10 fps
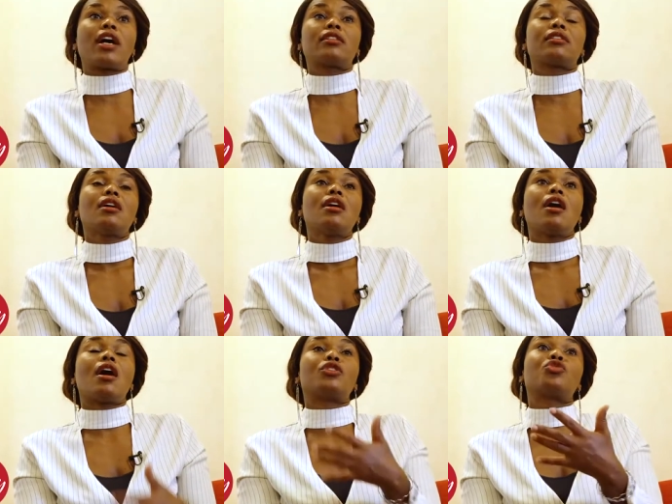us
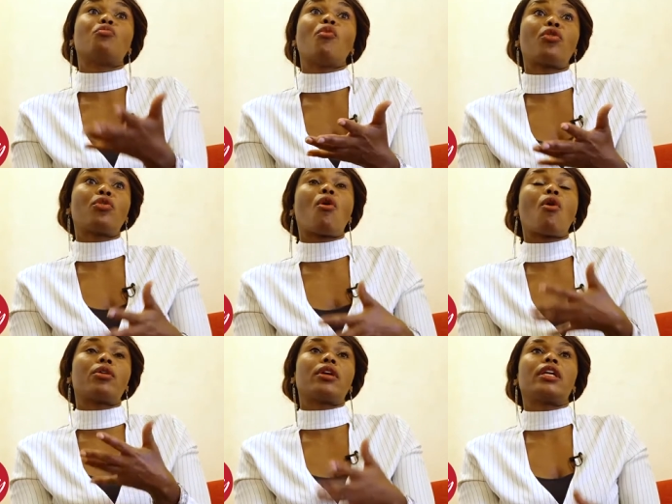tomorrow
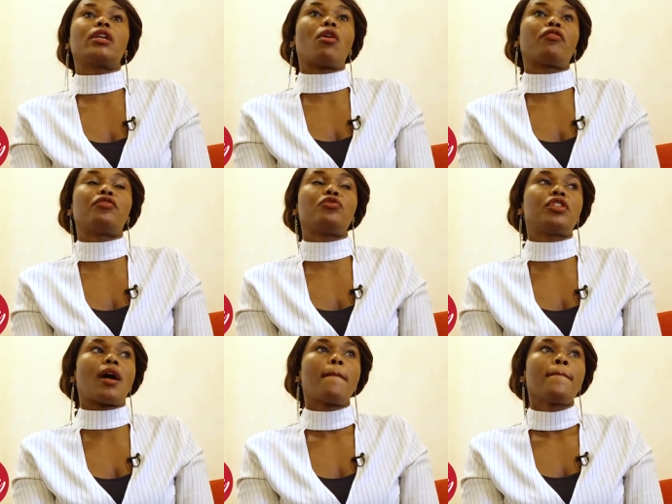or in our
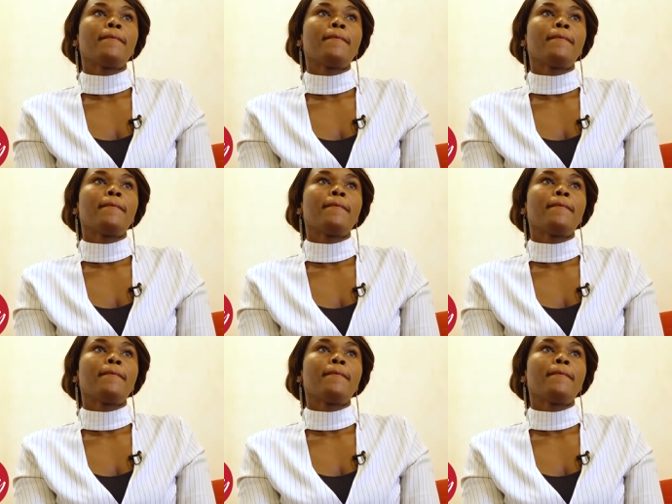future.